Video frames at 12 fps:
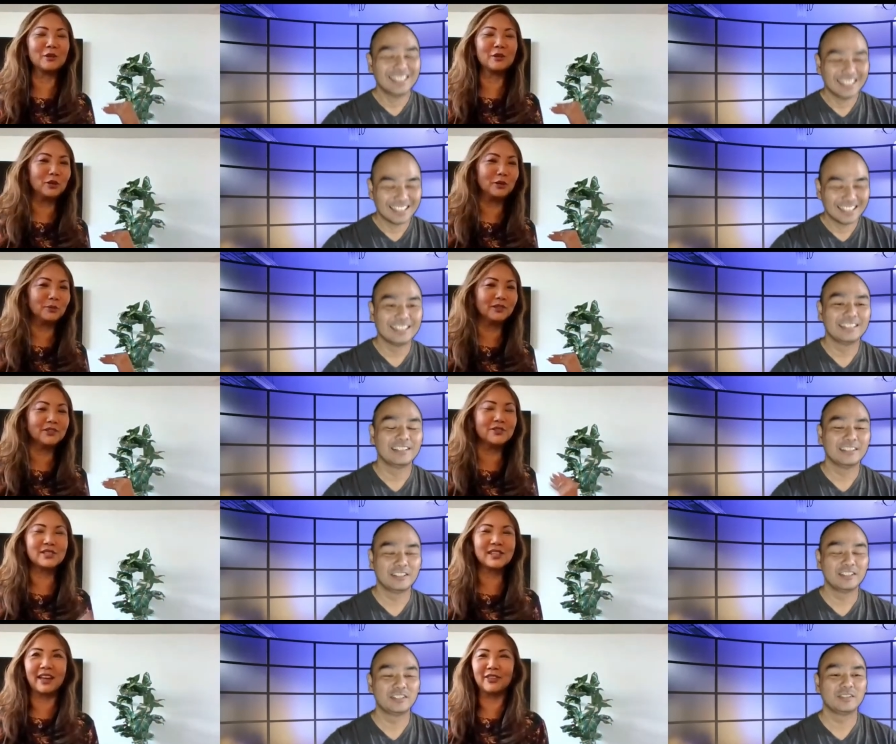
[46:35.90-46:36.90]
Speaker 1: their muumuus,
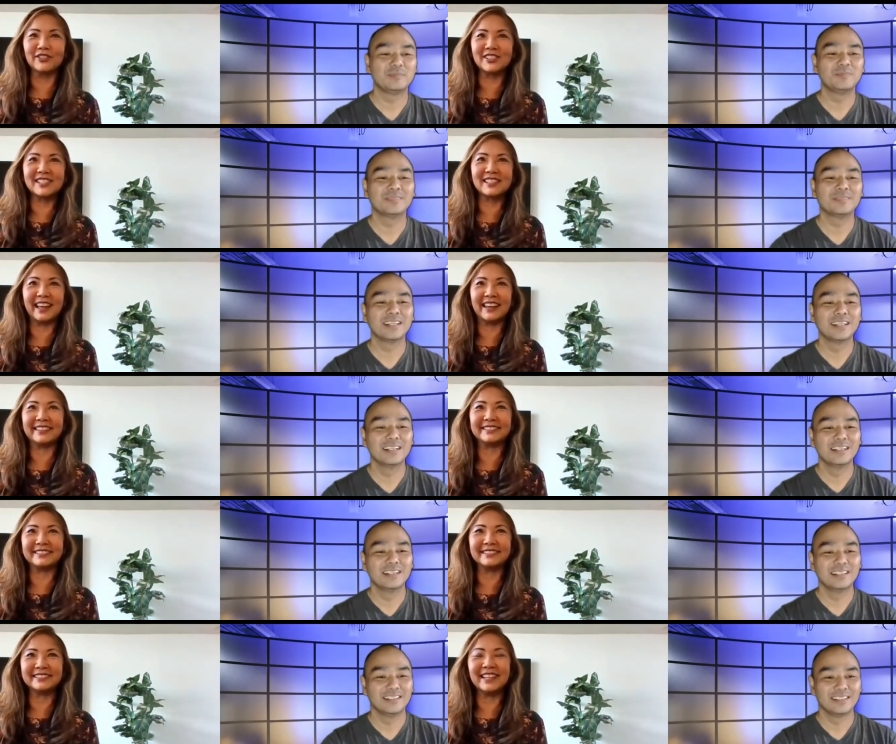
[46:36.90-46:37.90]
and they're just like,
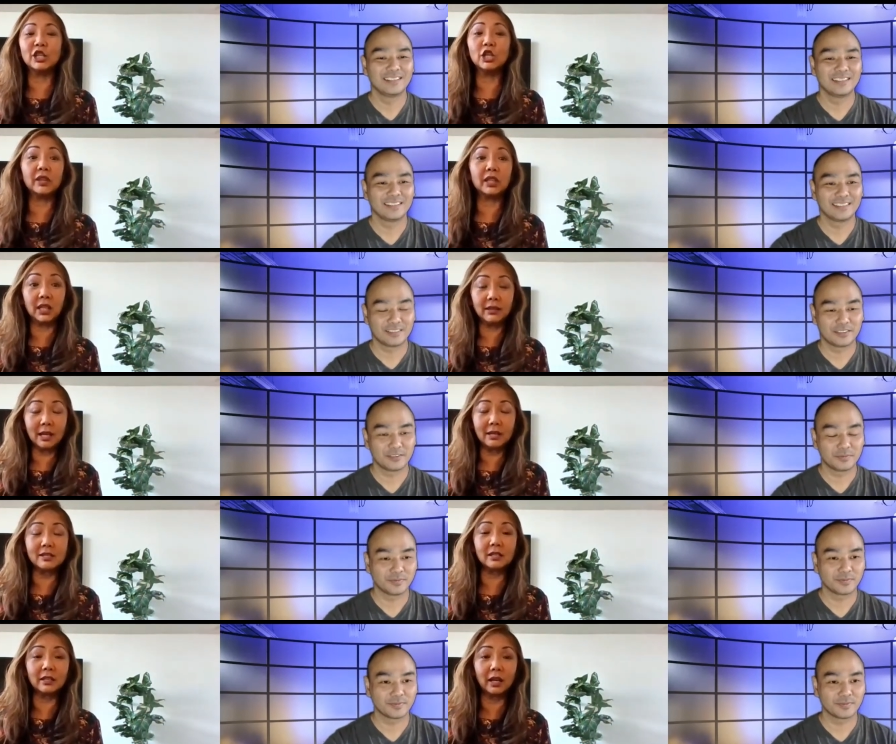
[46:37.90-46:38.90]
and you know, the kid that
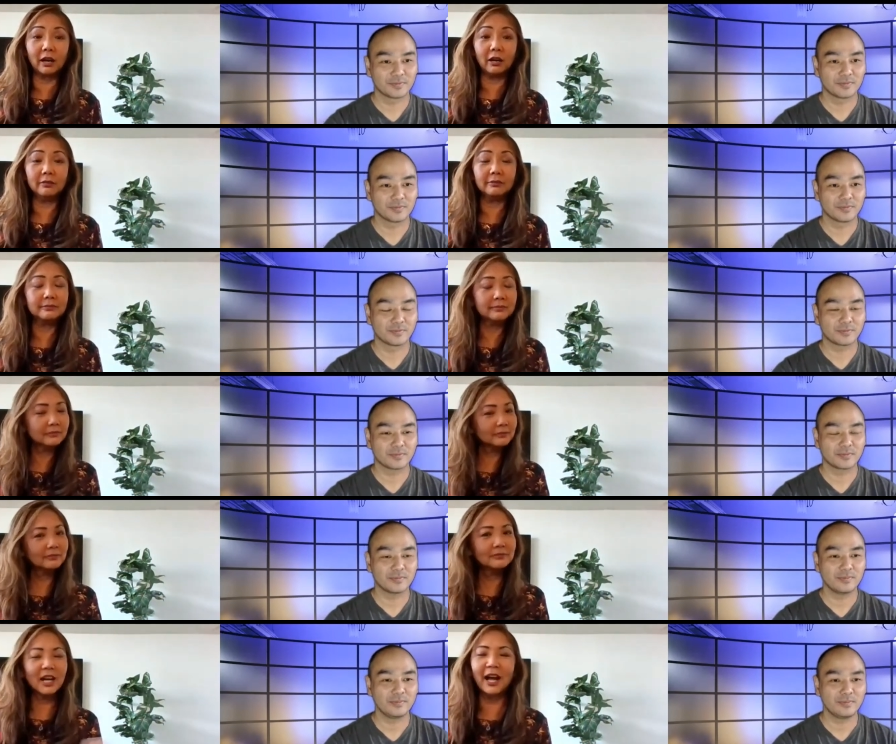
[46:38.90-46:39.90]
doesn't care,
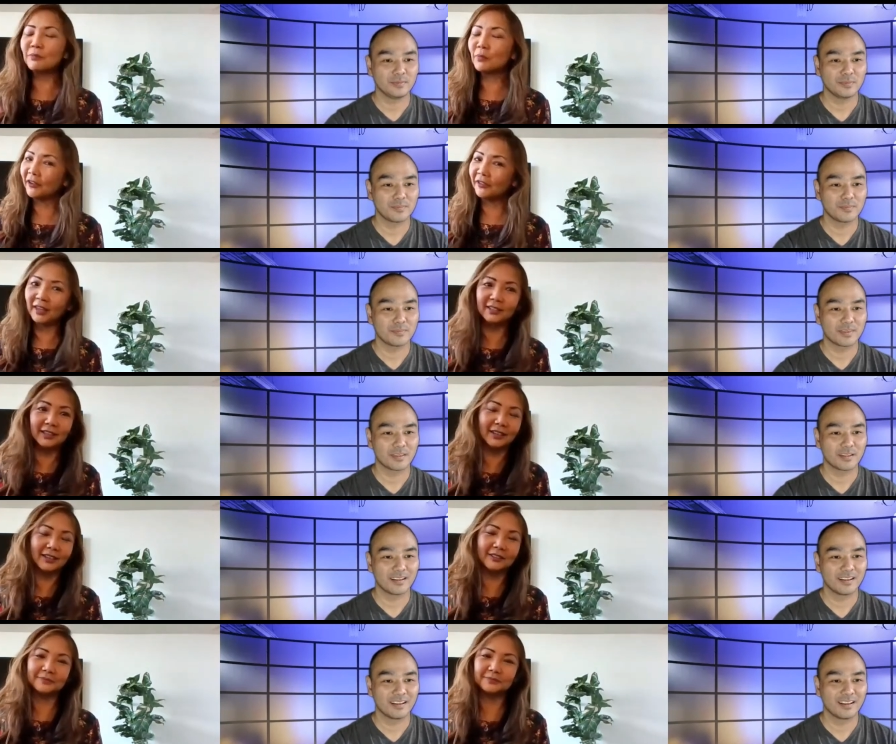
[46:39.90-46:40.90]
I admire that
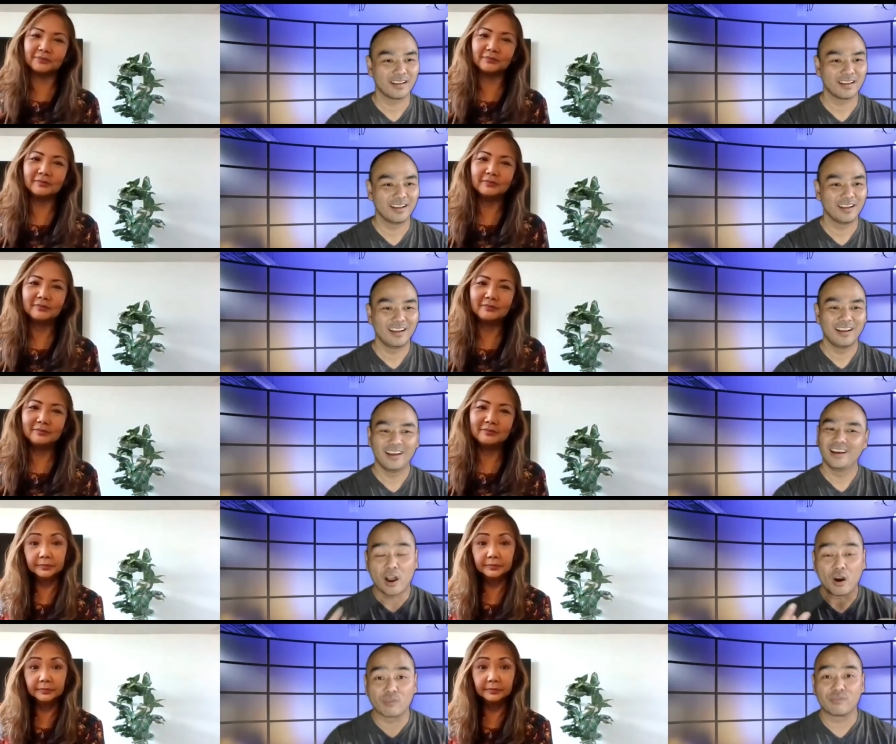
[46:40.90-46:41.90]
kid.
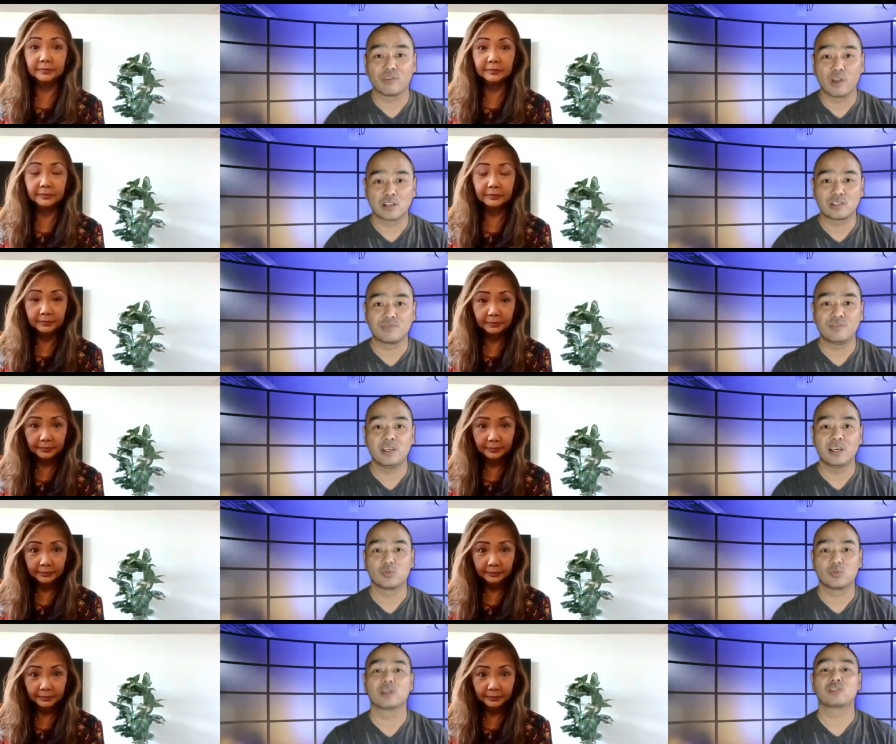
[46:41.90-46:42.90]
Speaker 2: Our philosophy, as
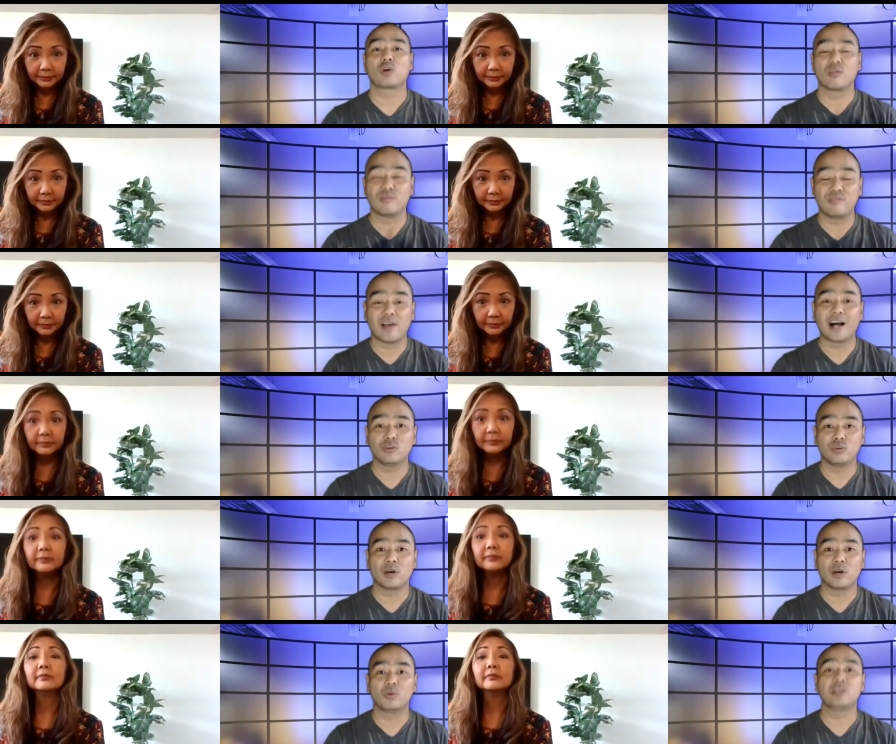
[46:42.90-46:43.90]
well as our value
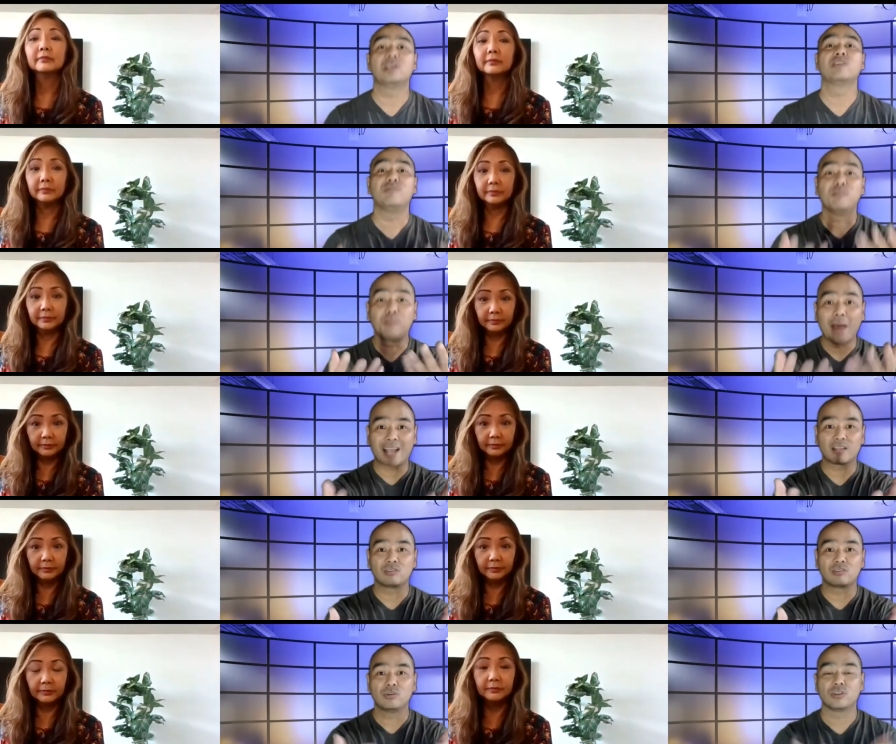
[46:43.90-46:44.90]
that we give back
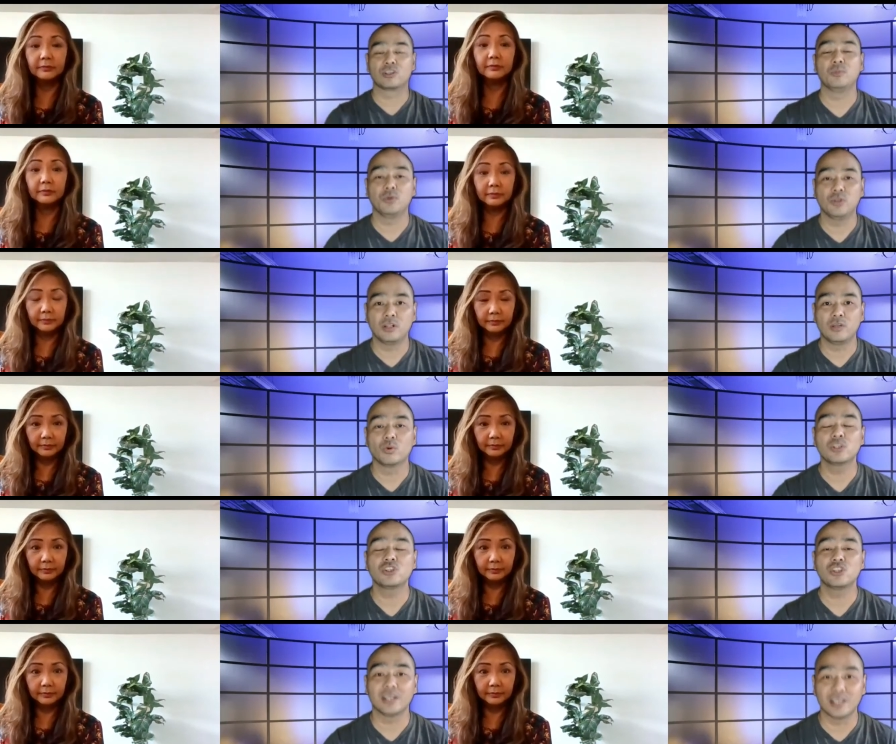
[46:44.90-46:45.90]
to the community, which
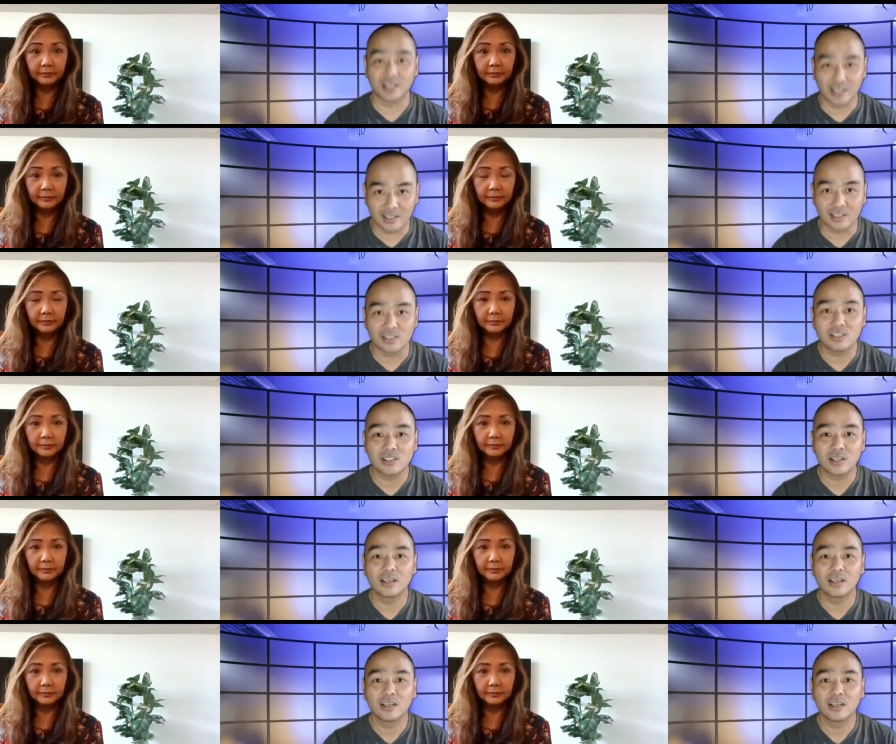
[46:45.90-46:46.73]
is